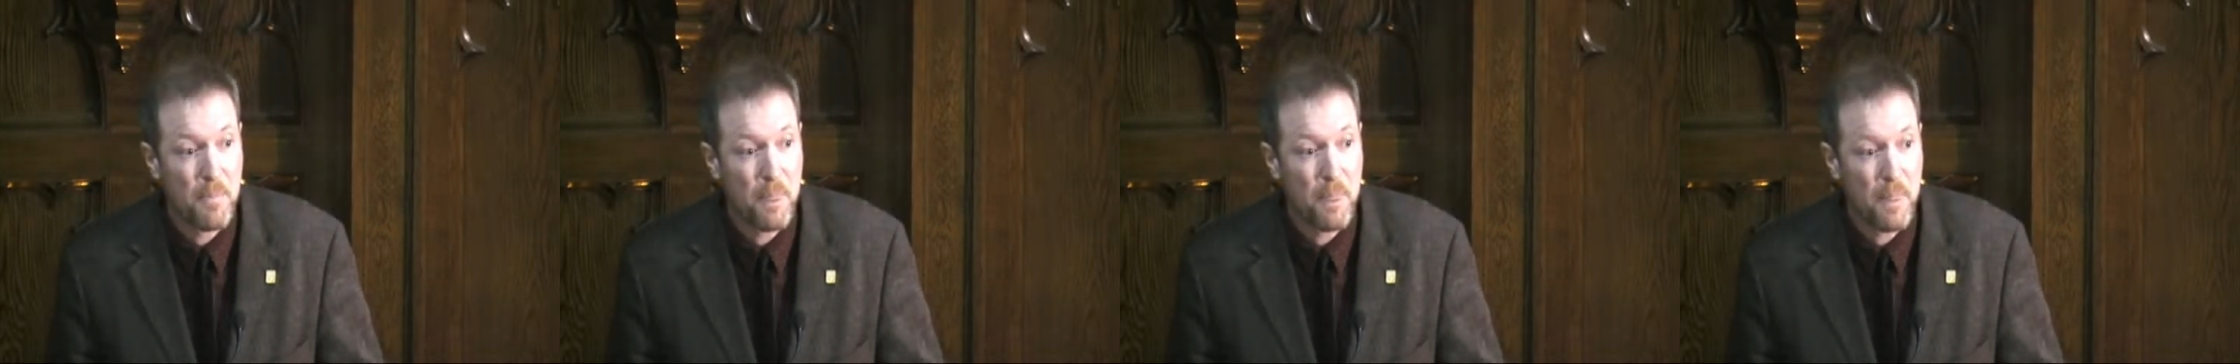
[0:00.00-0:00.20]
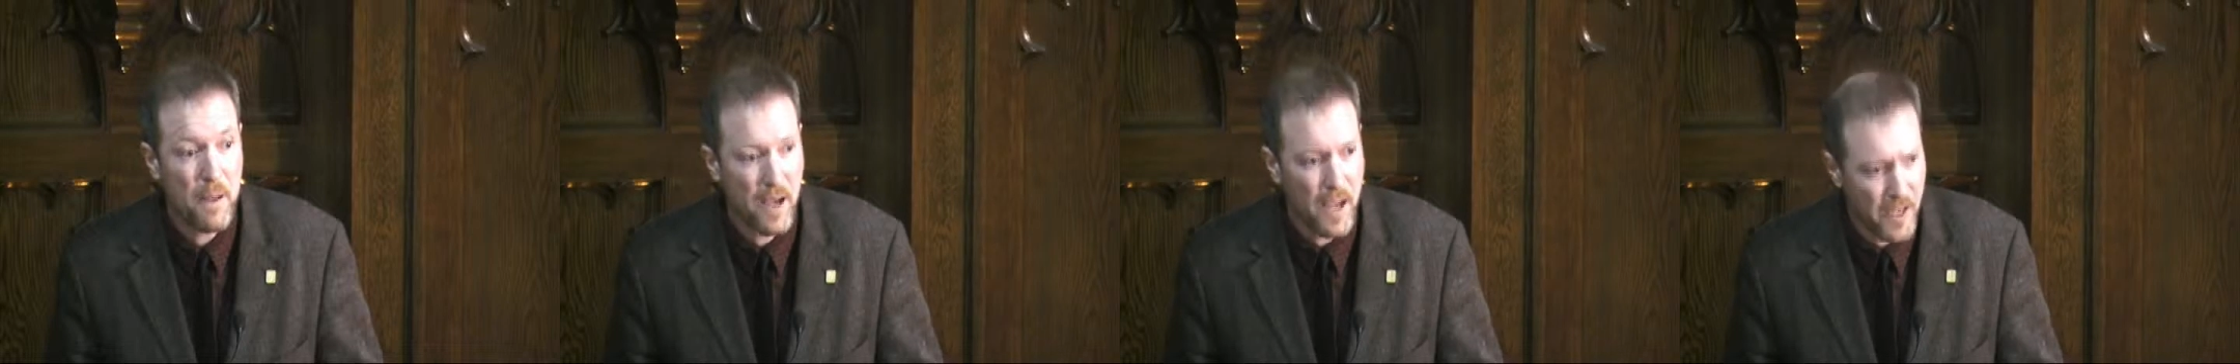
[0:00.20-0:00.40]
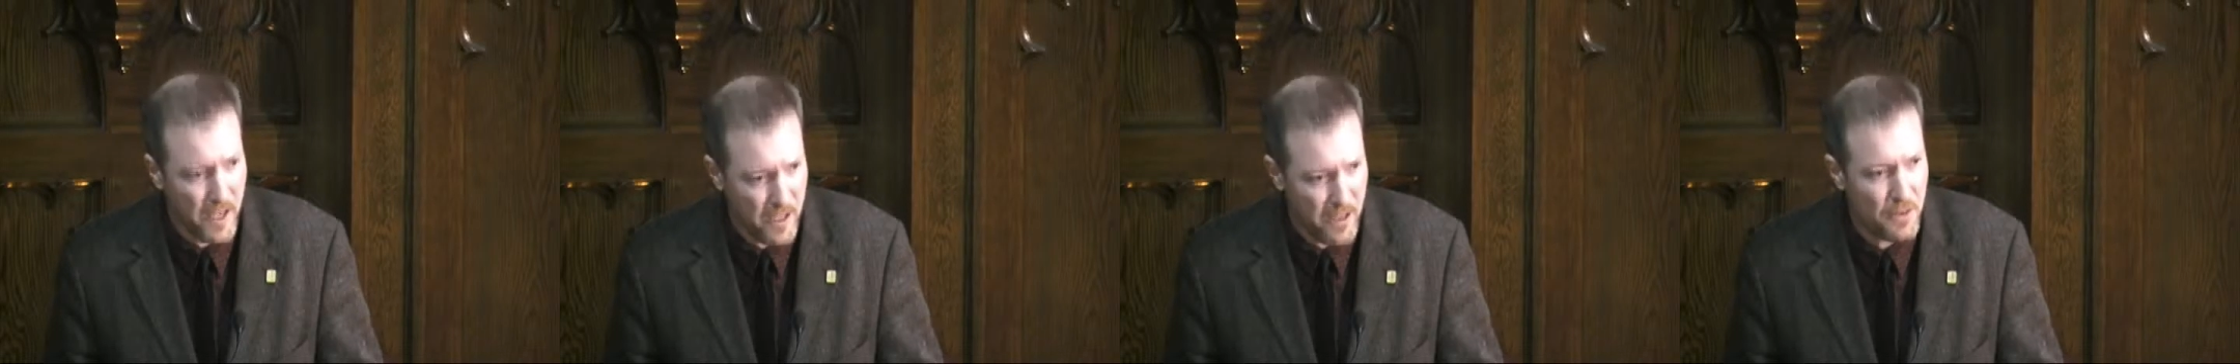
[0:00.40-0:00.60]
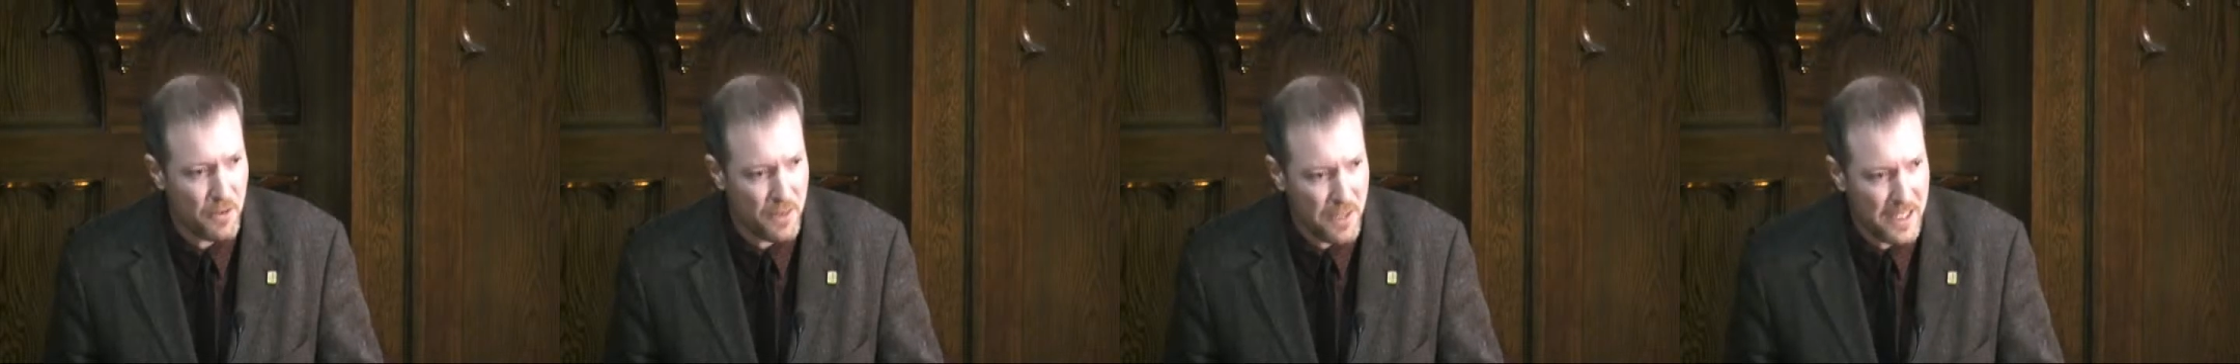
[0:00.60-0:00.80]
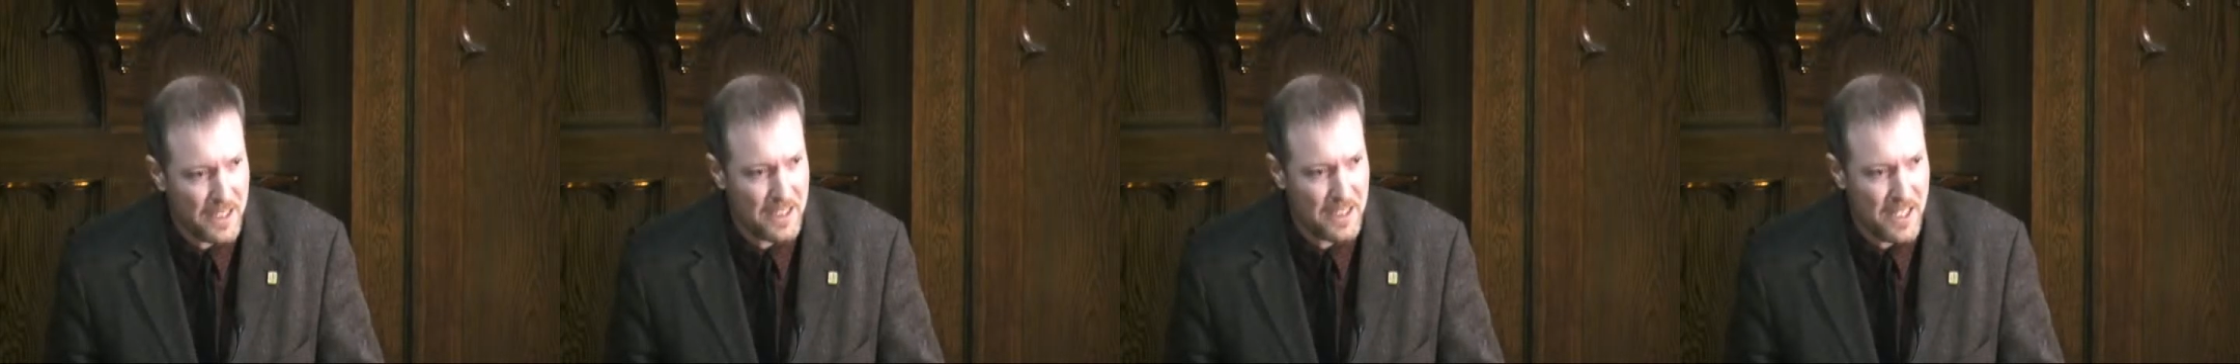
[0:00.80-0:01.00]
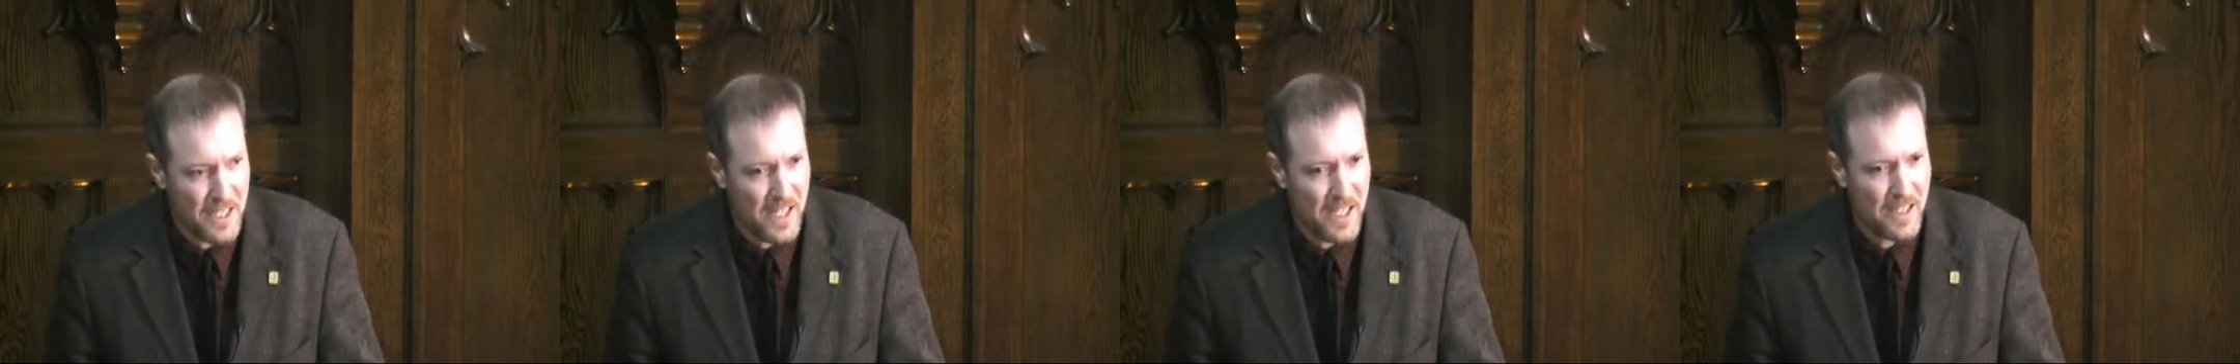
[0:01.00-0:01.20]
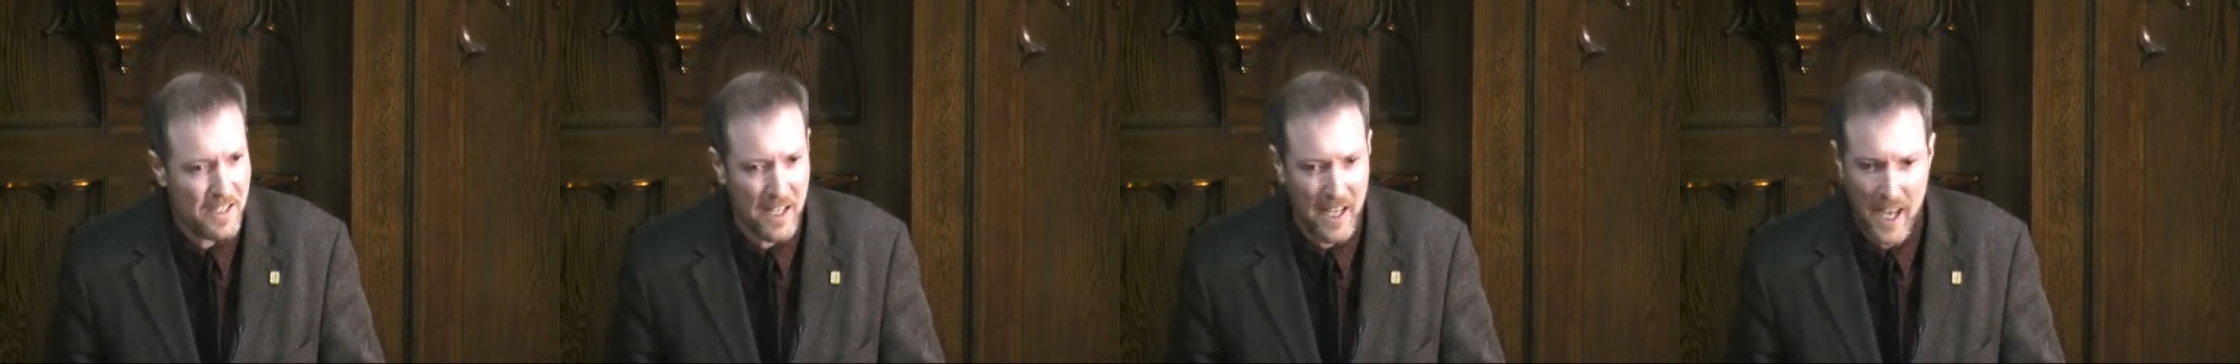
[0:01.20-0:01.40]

I had only seen the